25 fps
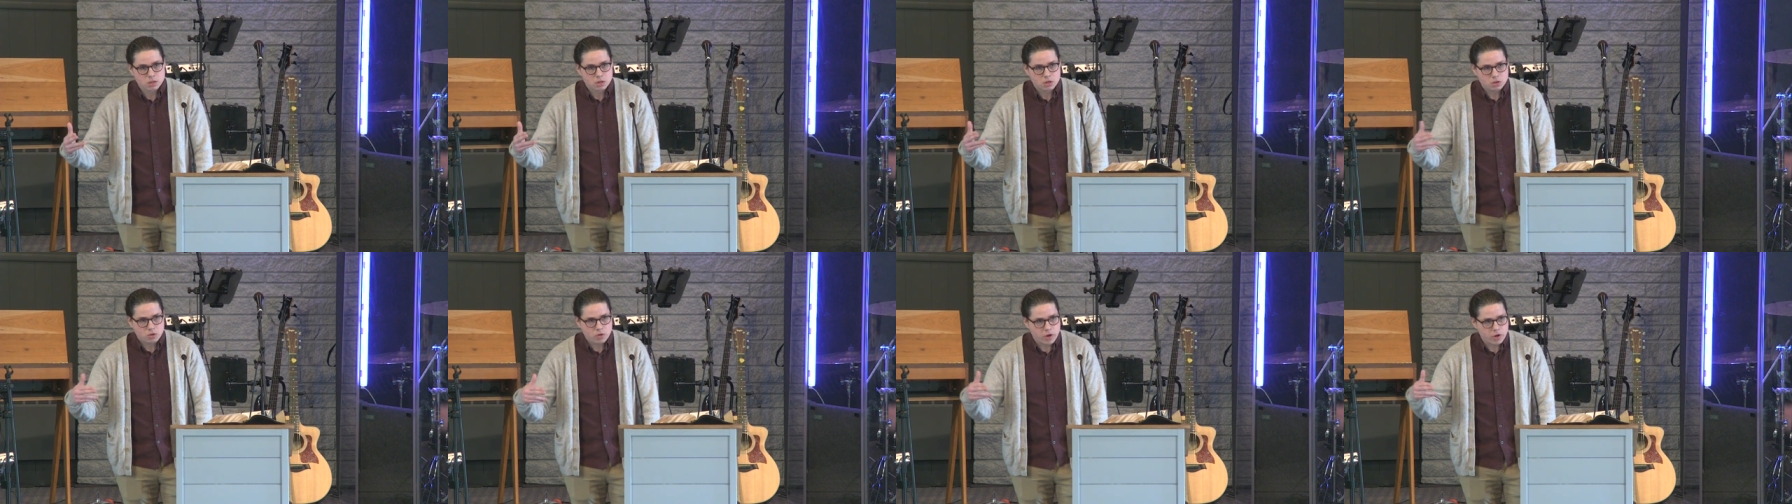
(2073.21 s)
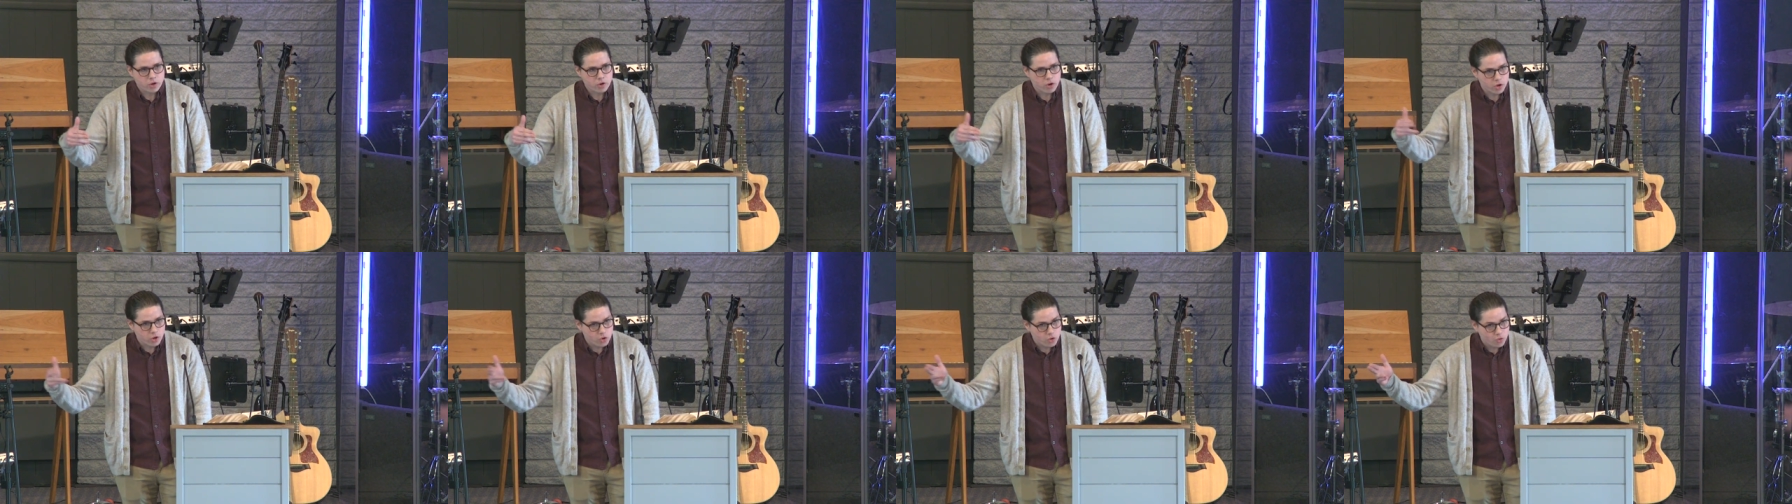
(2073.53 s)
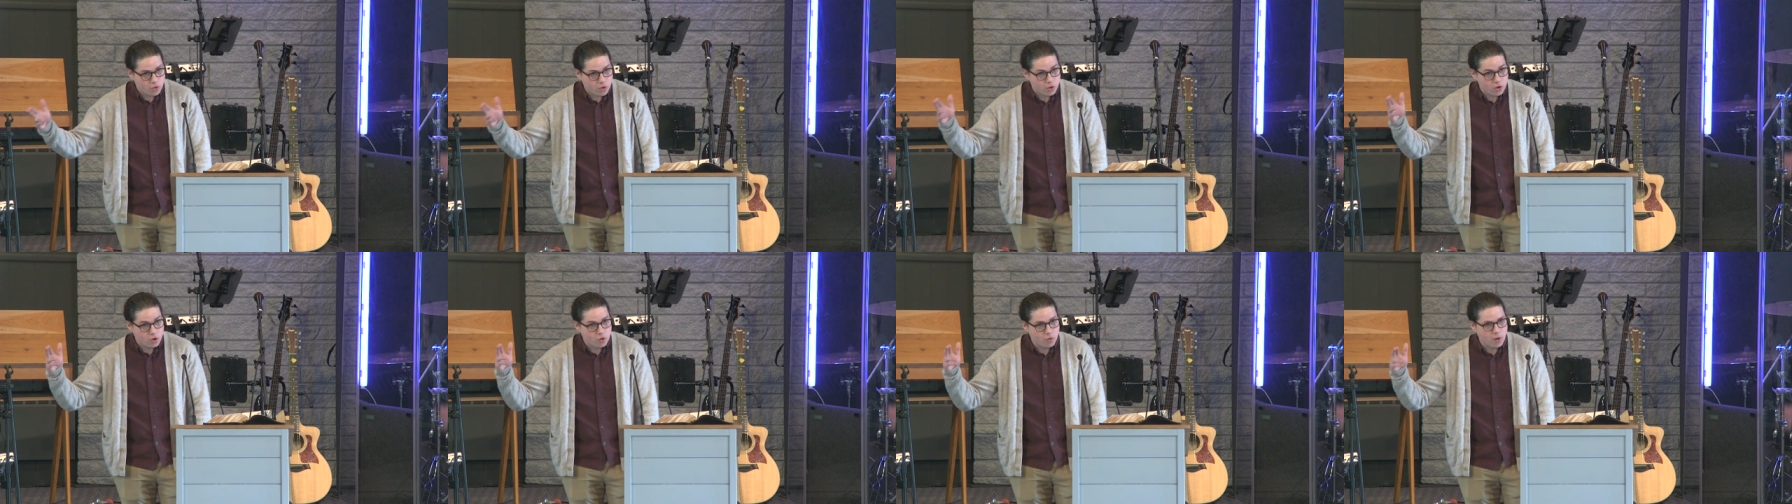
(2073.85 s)

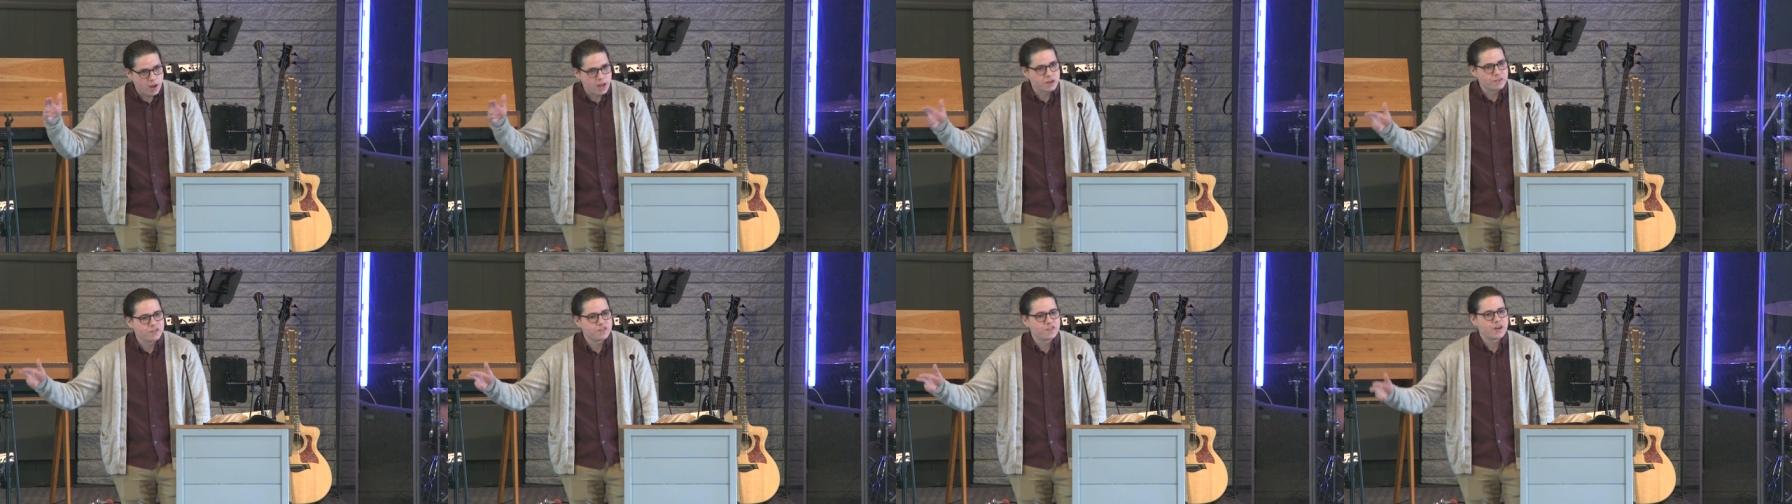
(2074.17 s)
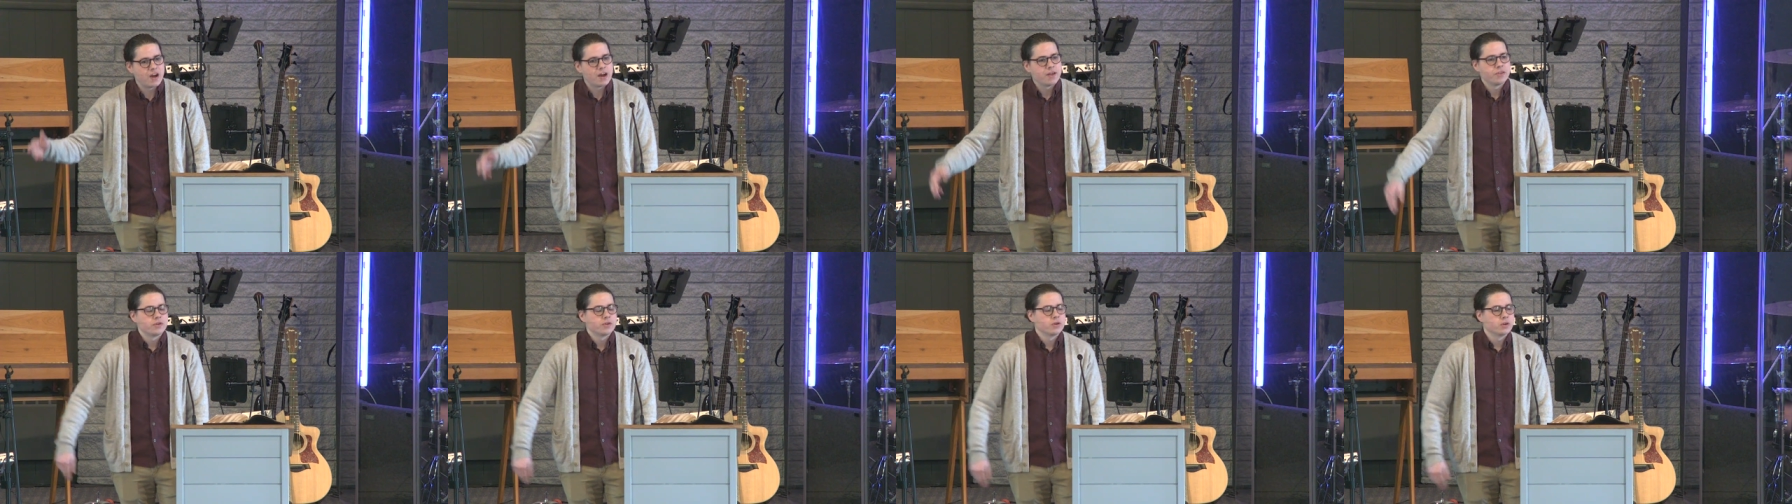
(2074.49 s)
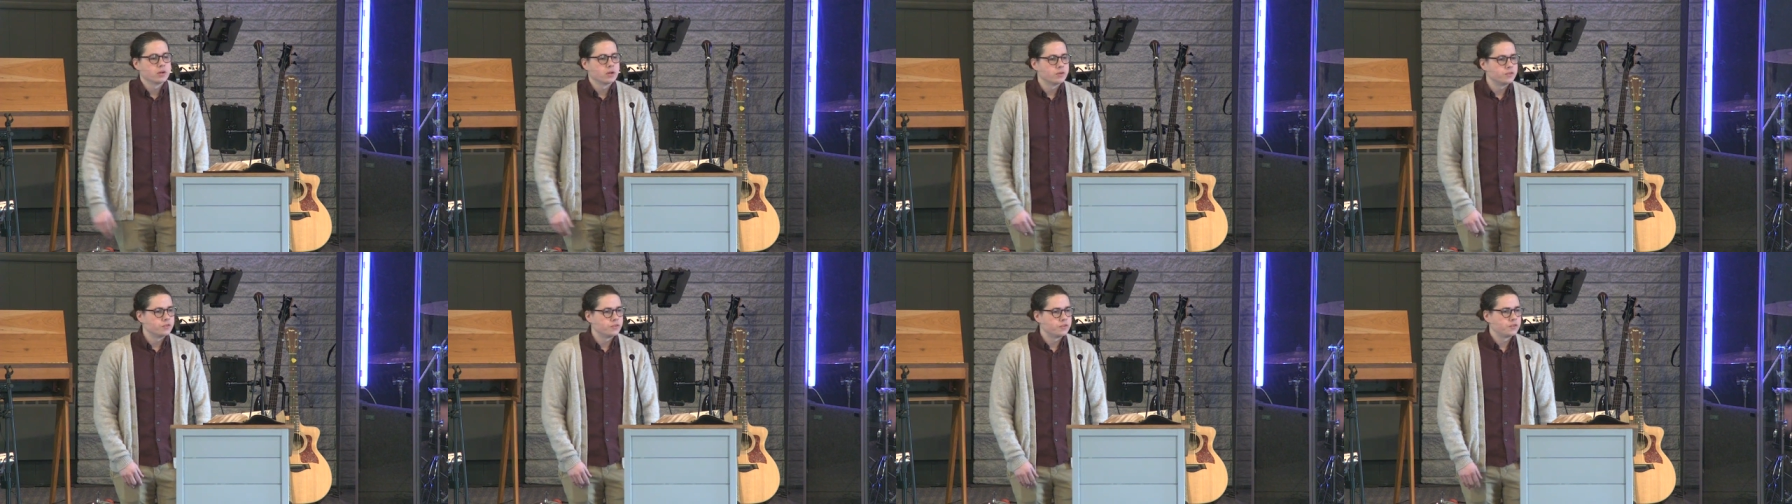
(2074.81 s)
great-great-grandfather
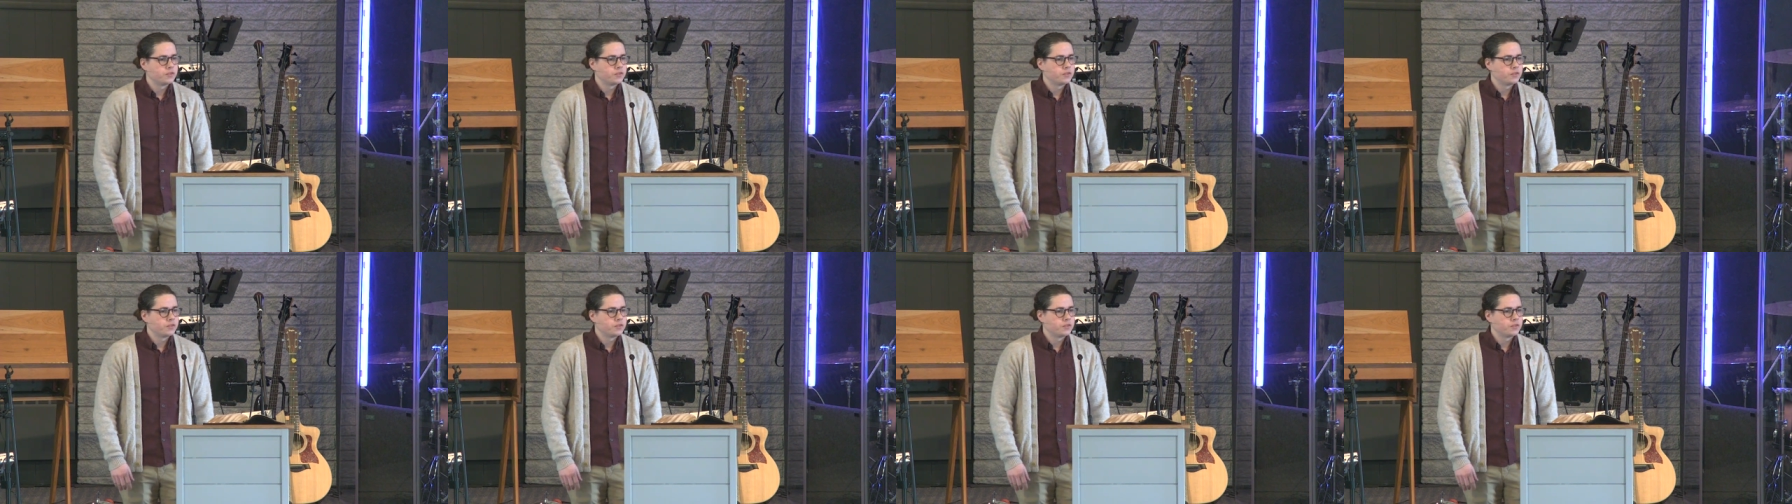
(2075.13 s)
of